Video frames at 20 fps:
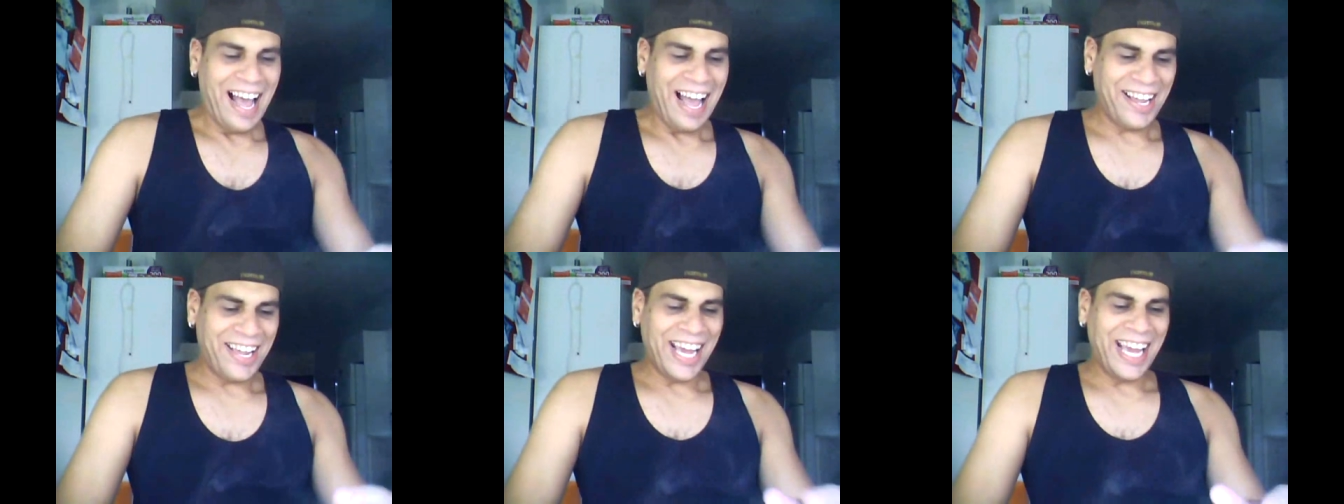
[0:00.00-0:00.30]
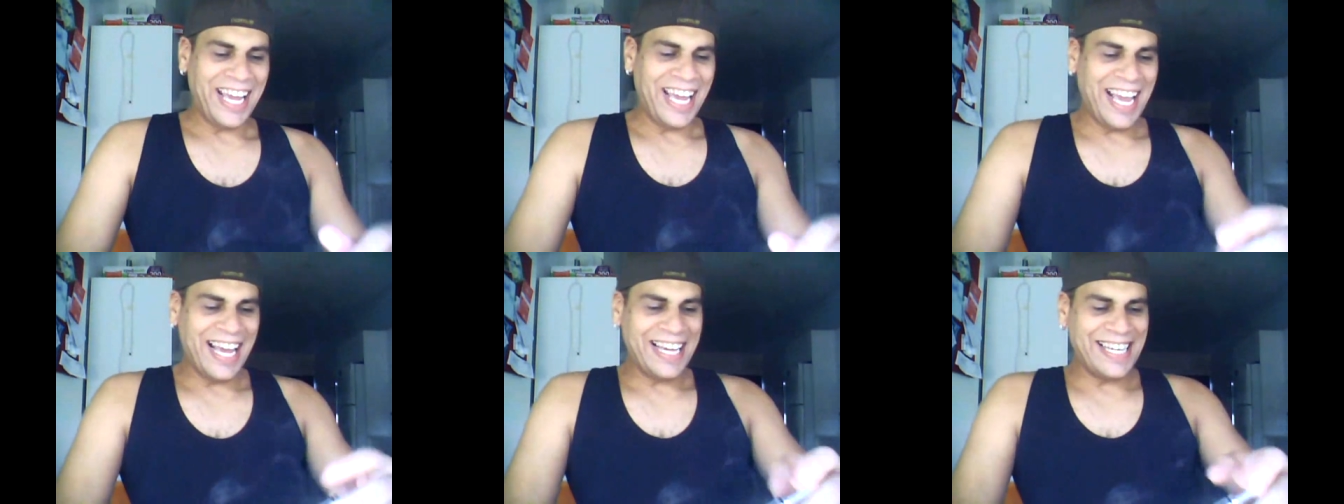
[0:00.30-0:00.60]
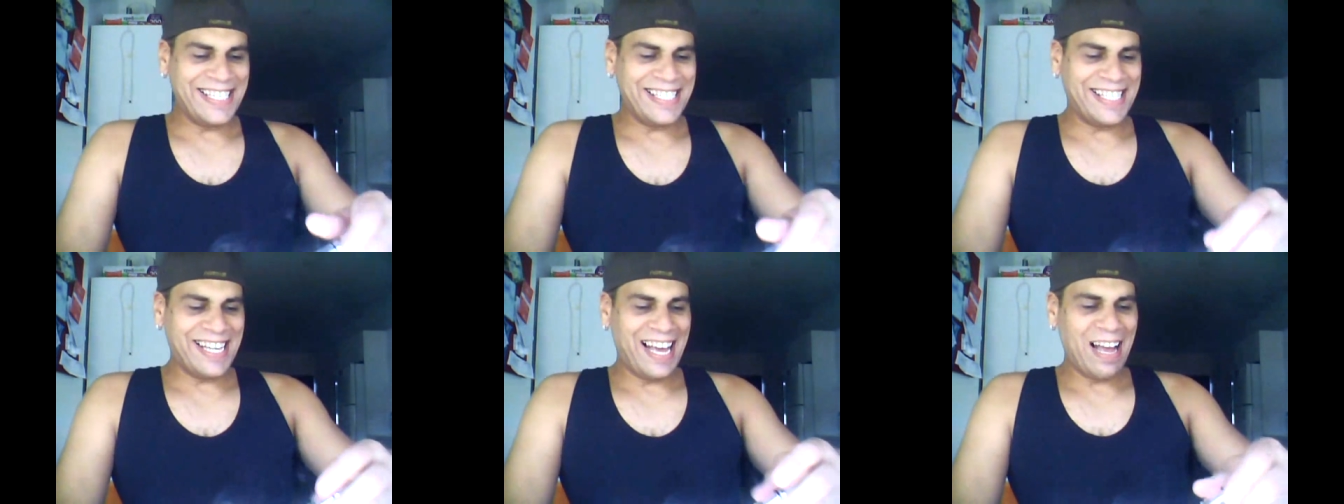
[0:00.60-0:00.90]
Okay,
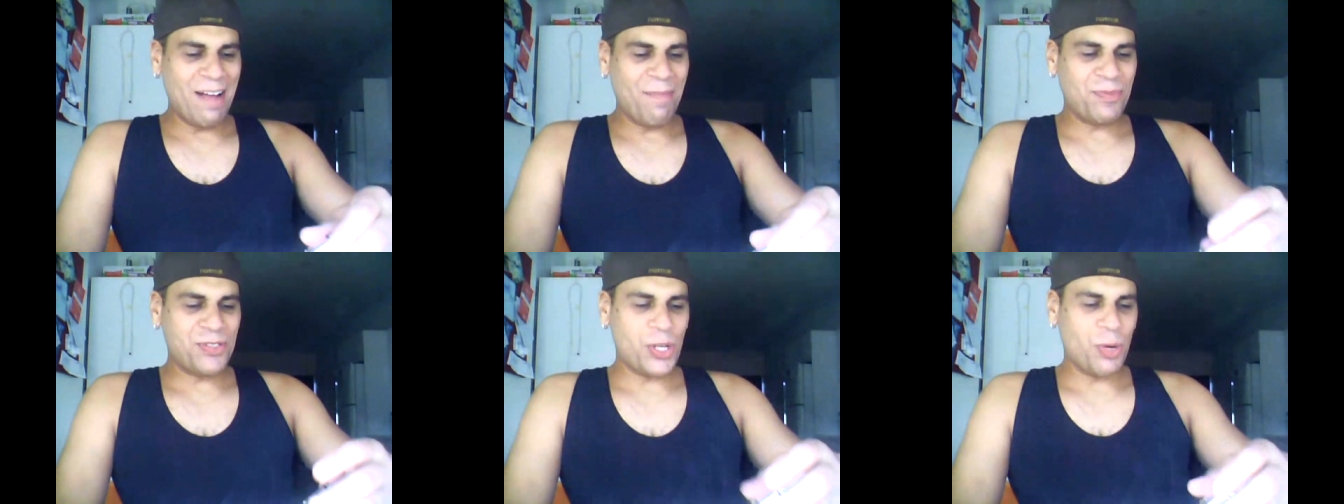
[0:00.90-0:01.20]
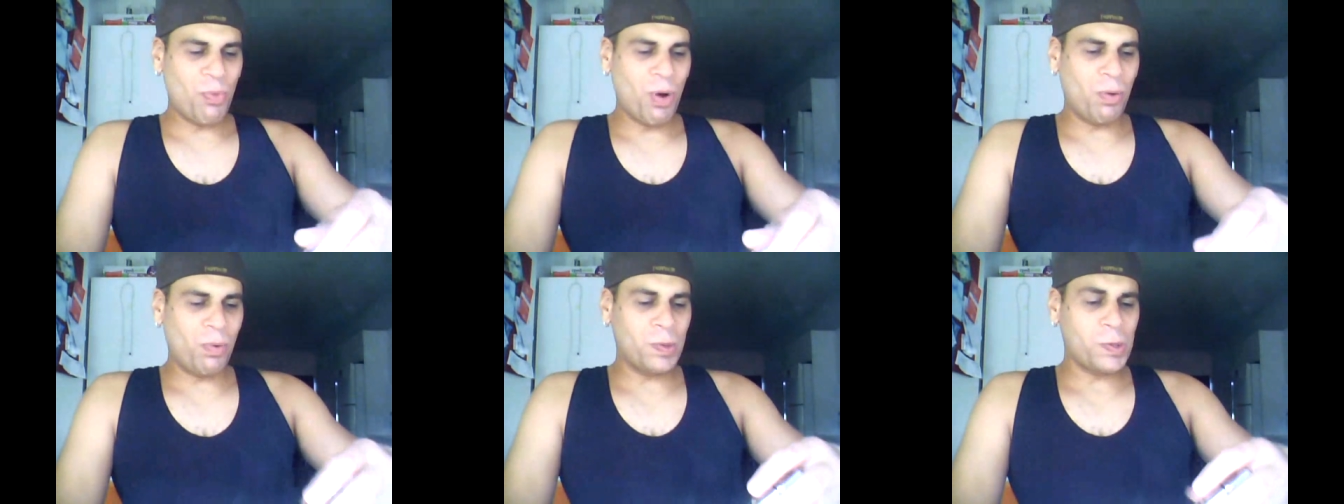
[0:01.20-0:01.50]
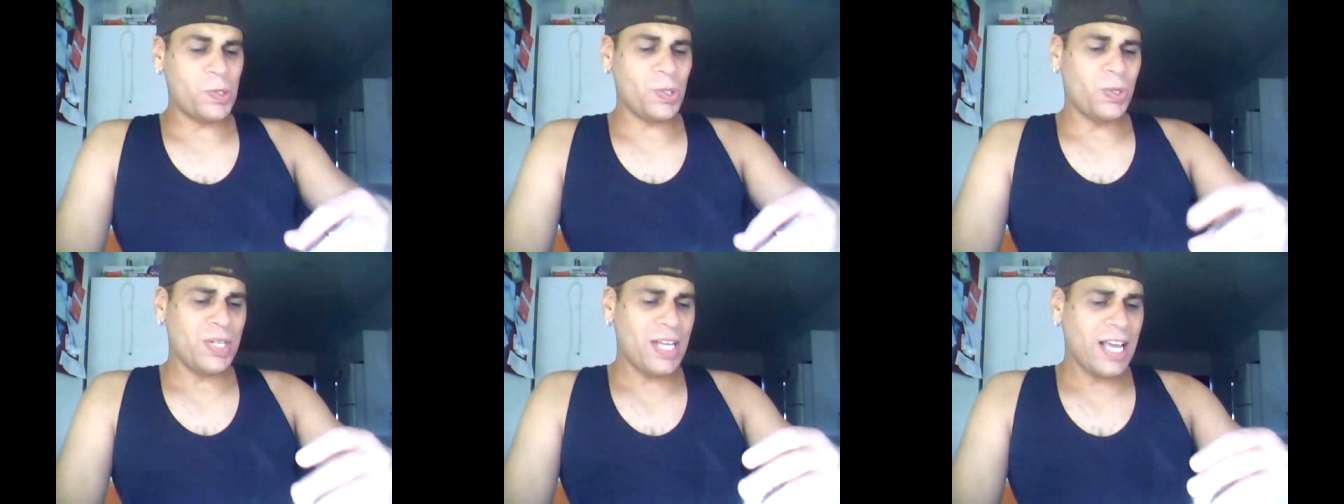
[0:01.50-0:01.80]
and uh, so what
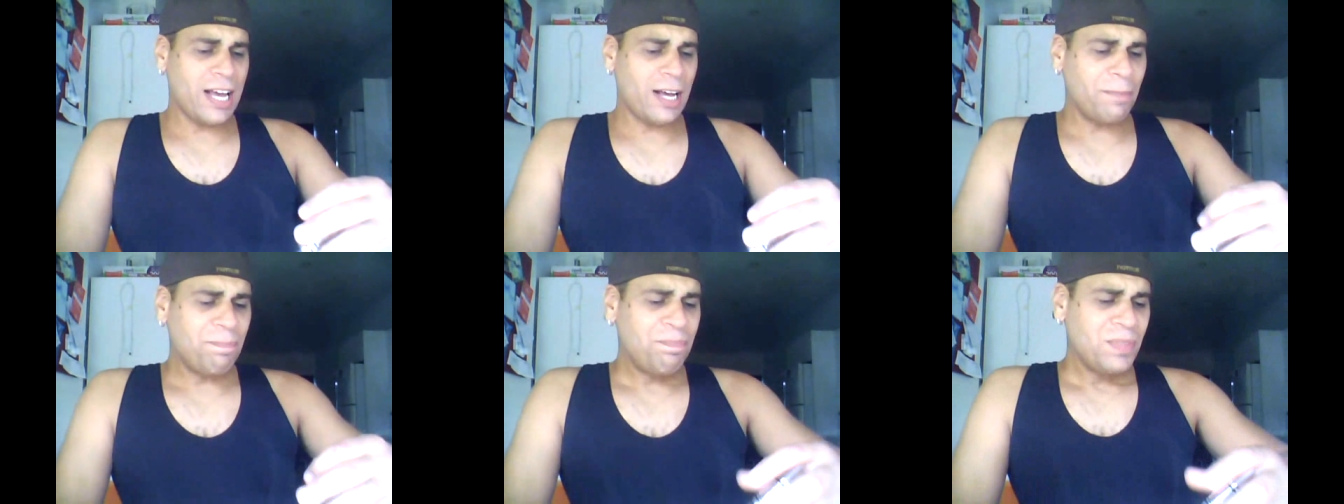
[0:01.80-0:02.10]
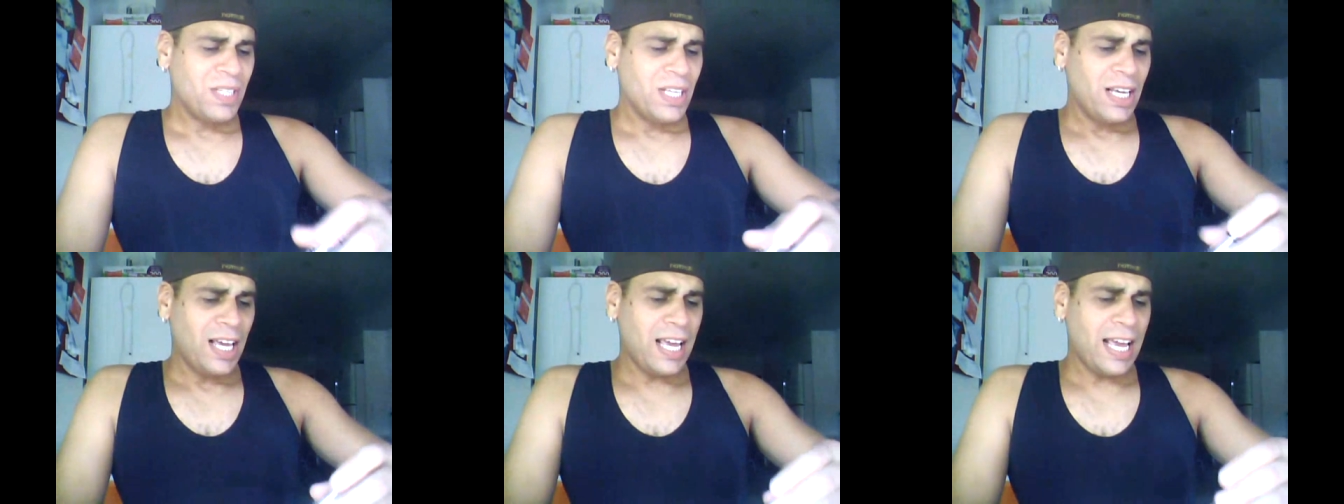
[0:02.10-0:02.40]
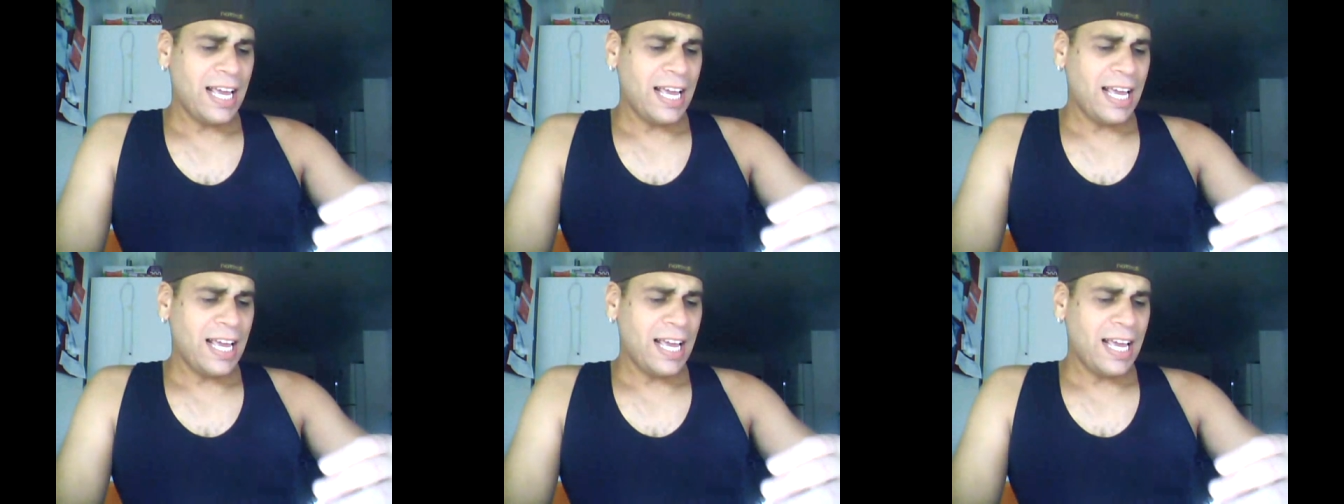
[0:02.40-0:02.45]
we'll do now,